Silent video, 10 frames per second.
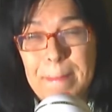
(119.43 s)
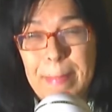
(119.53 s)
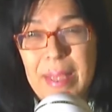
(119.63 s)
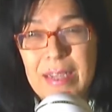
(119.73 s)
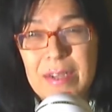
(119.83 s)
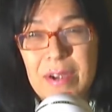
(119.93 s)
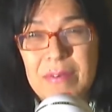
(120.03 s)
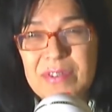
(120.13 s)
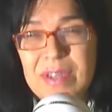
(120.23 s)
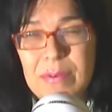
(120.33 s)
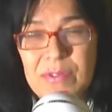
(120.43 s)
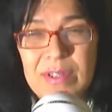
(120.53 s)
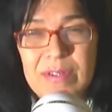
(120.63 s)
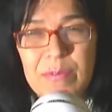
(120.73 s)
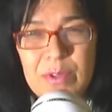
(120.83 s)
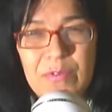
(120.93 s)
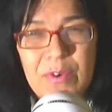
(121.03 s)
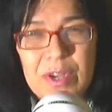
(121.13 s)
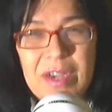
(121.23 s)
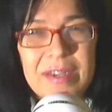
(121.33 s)
you know, I was
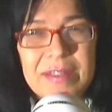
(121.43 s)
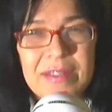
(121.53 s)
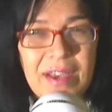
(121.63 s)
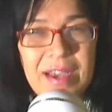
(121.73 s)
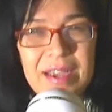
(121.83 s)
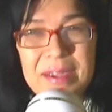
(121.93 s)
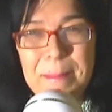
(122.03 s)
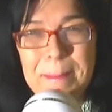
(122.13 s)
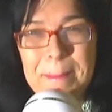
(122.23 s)
very young at the time,